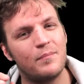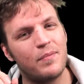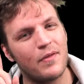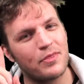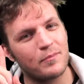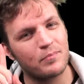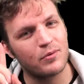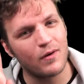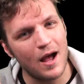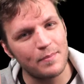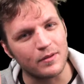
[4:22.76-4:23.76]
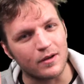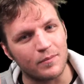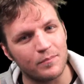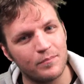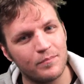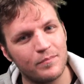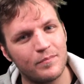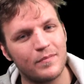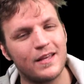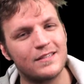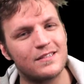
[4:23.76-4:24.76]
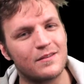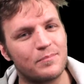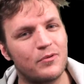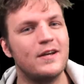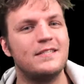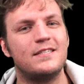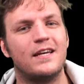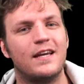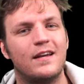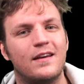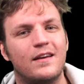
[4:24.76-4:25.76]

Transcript: But the problem is the pricing.